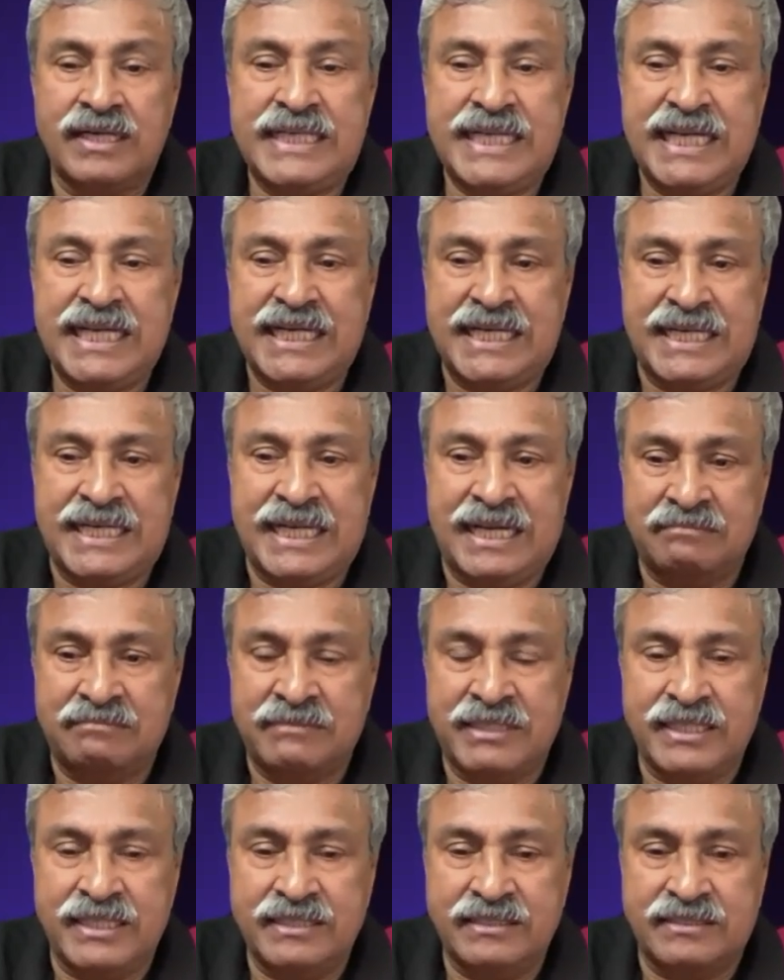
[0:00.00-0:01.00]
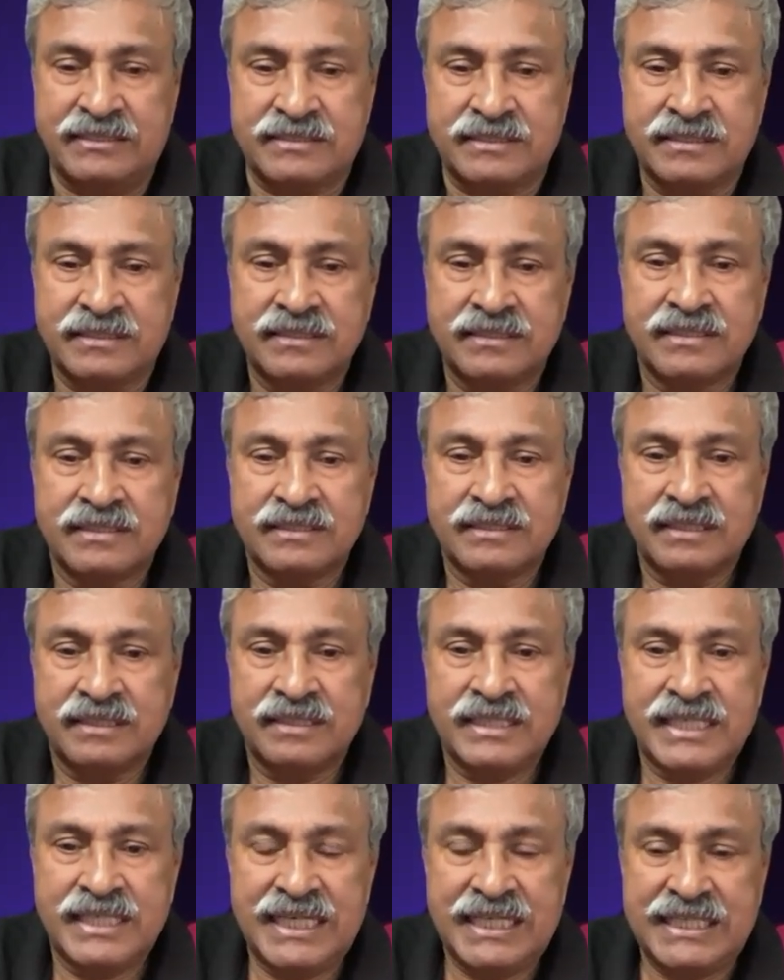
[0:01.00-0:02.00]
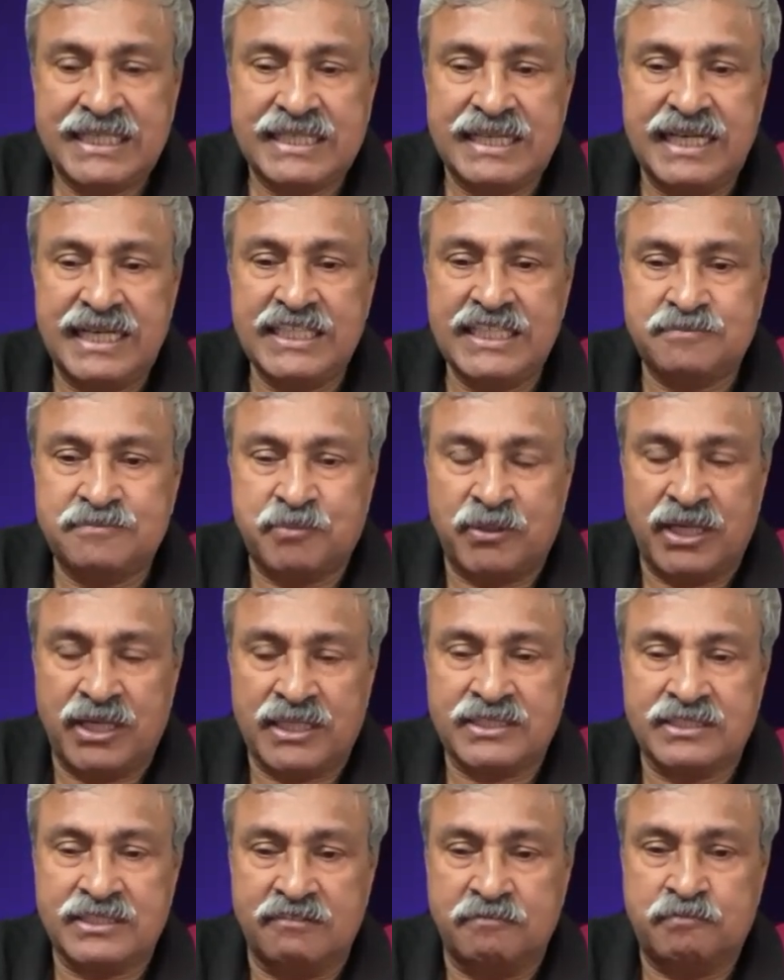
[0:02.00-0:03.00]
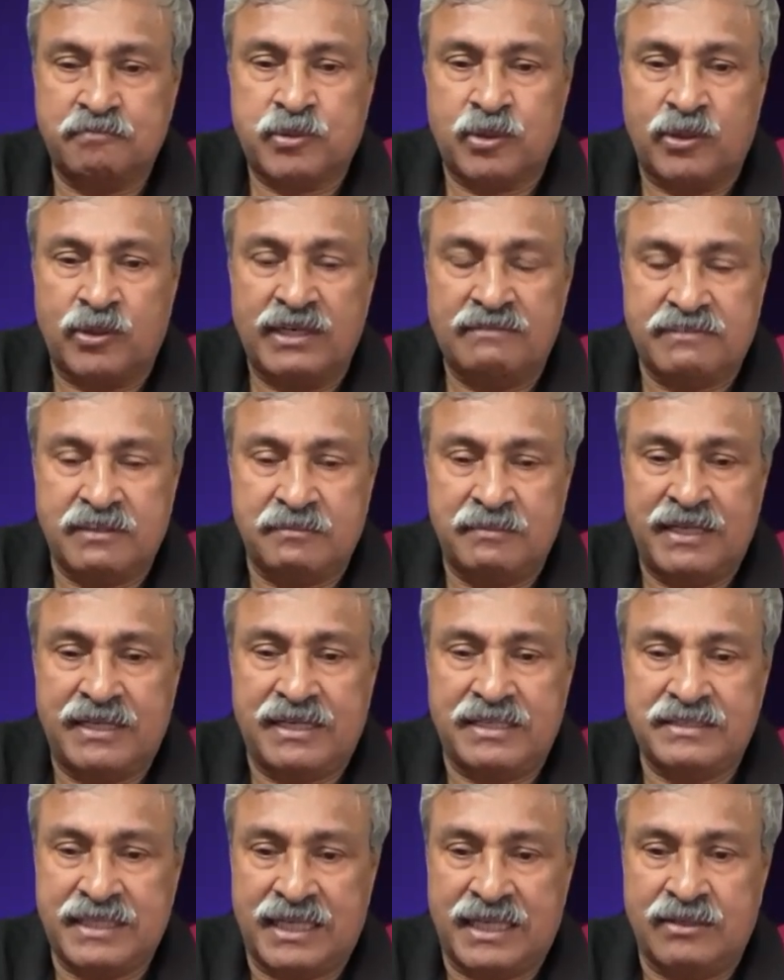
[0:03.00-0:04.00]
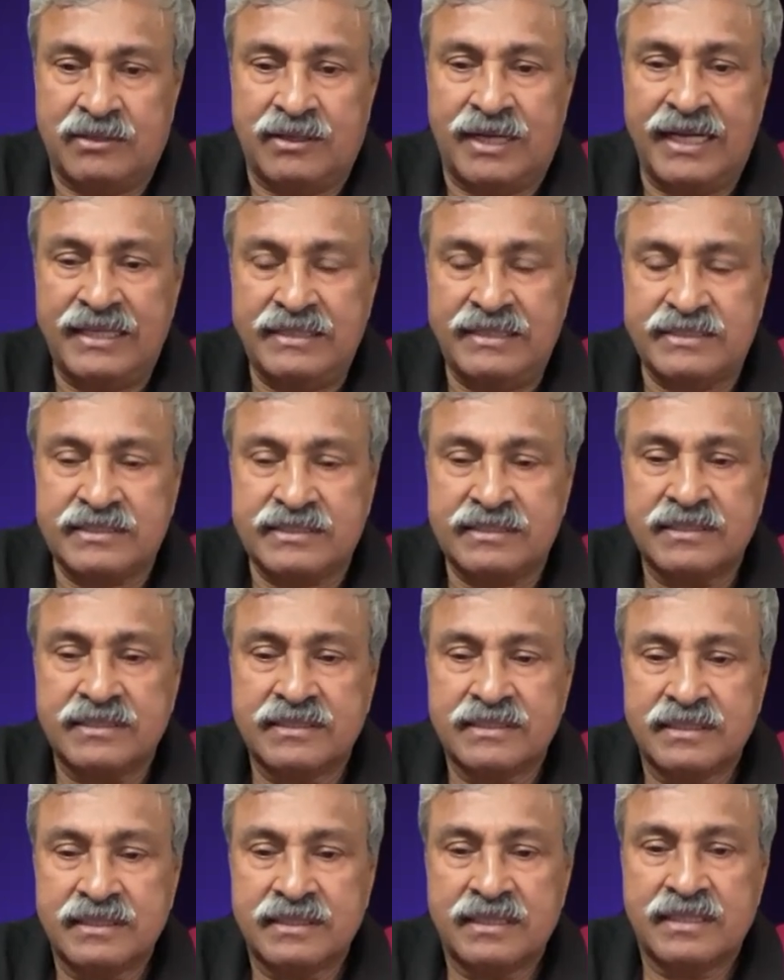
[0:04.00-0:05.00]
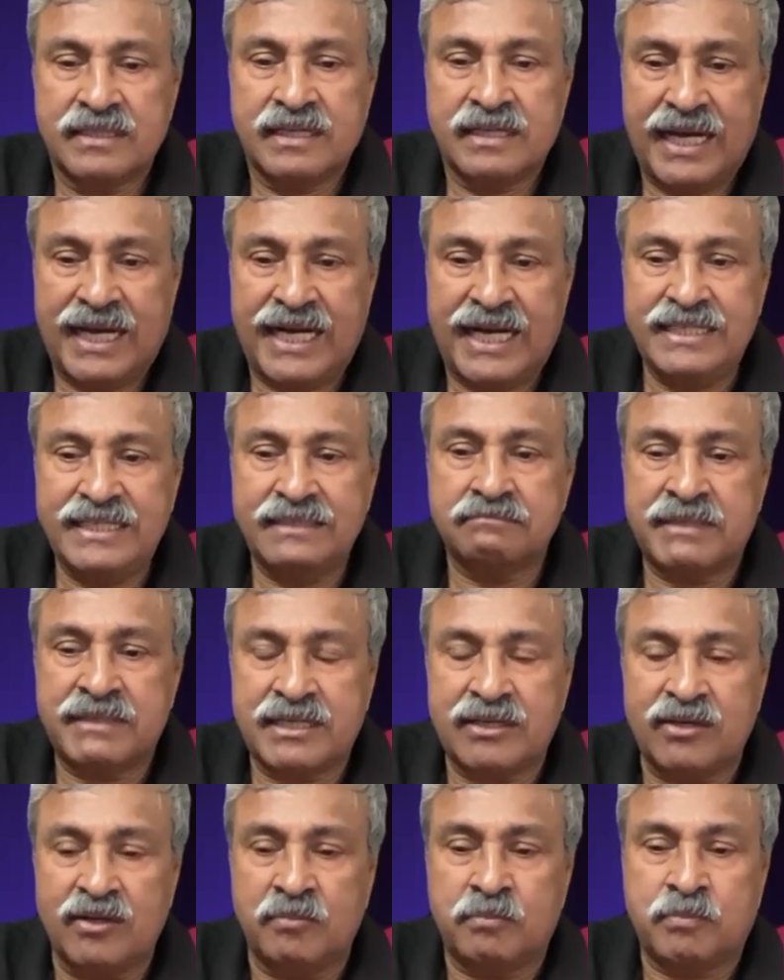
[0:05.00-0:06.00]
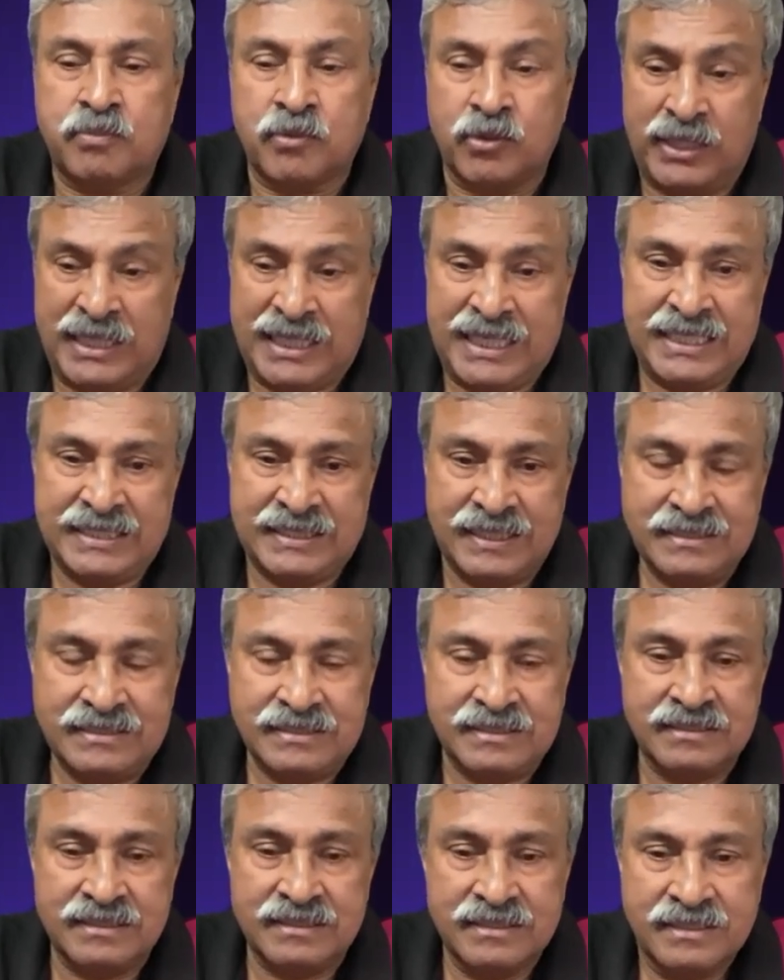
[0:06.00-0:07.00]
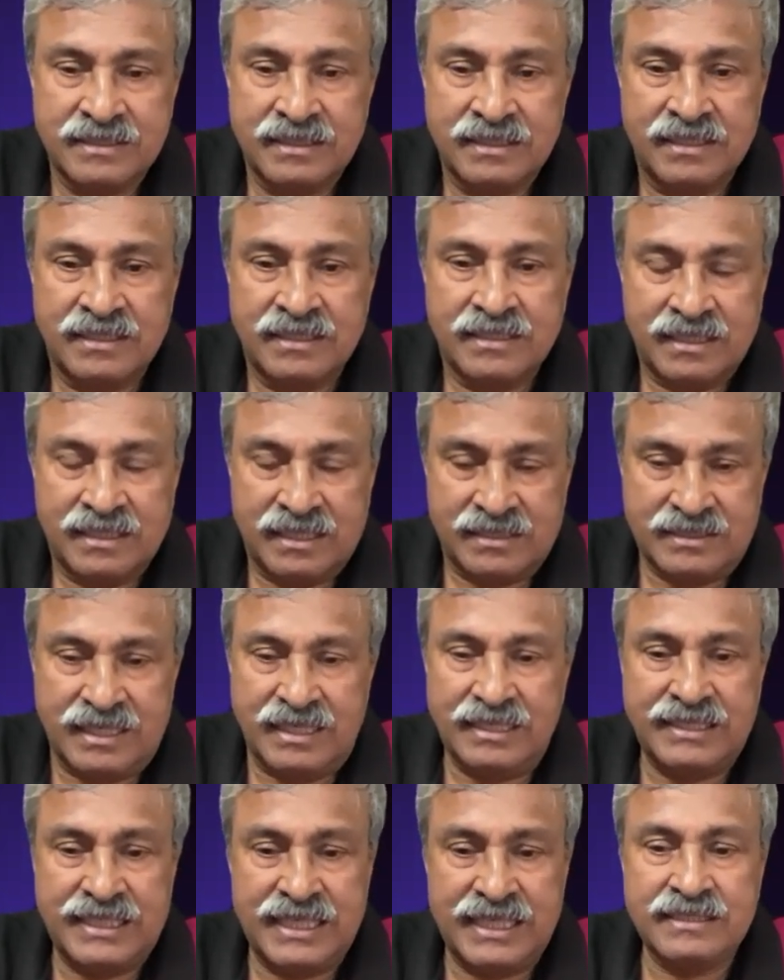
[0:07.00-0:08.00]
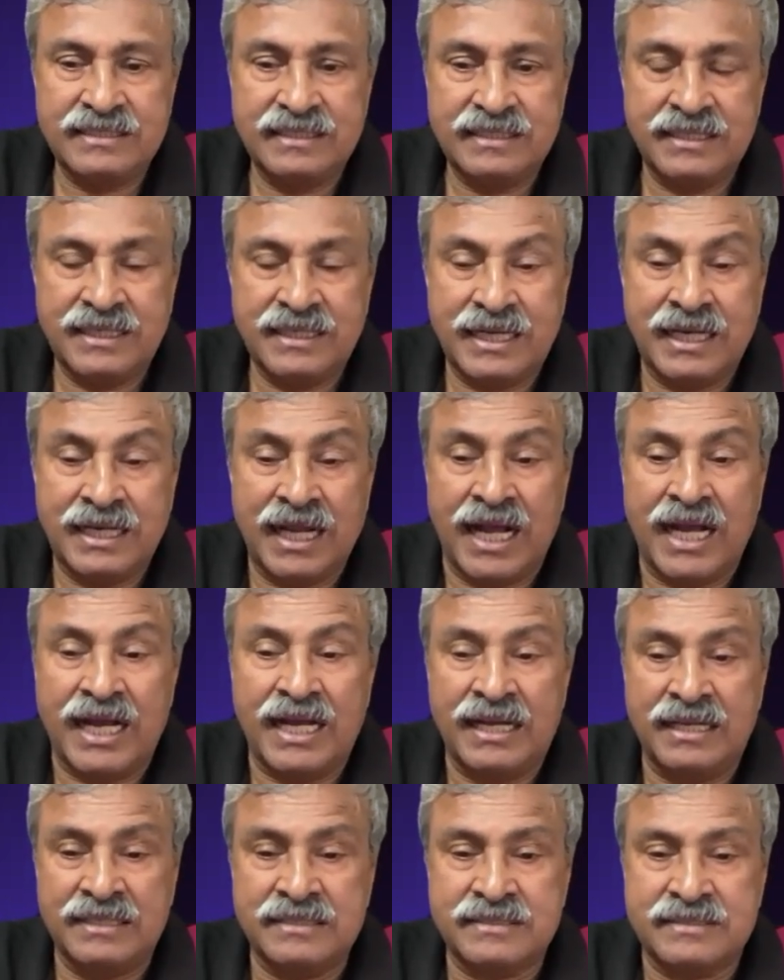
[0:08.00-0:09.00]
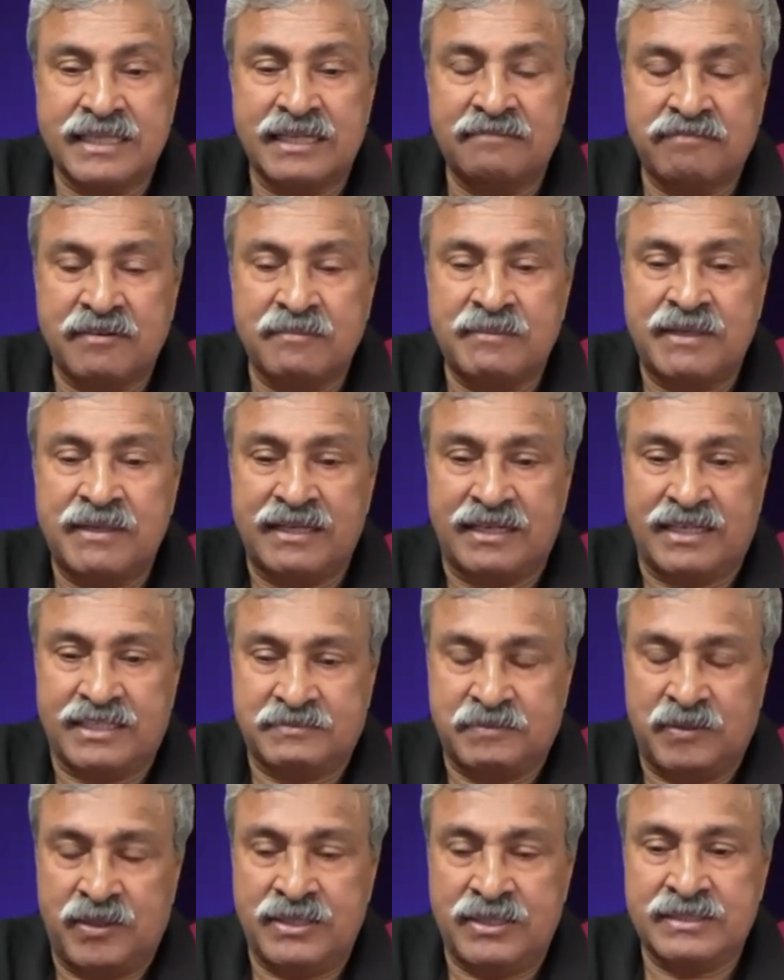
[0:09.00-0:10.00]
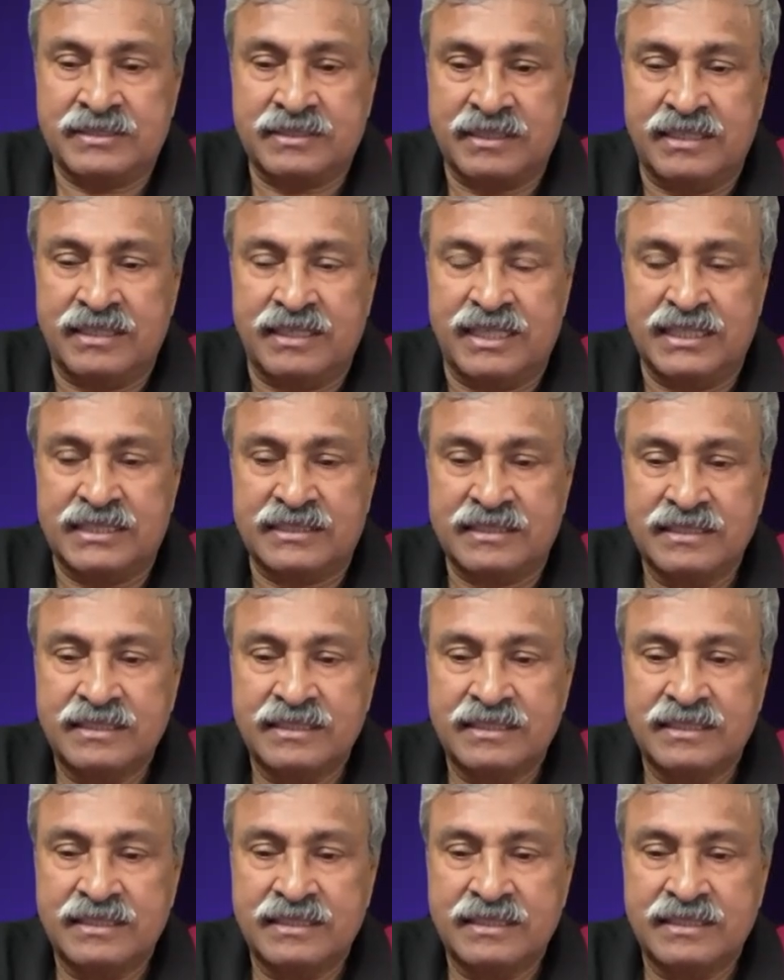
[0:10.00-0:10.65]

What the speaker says: DNA damage, increased production of pro-inflammatory cytokines and metalloproteinases, resulting in enhanced inflammatory responses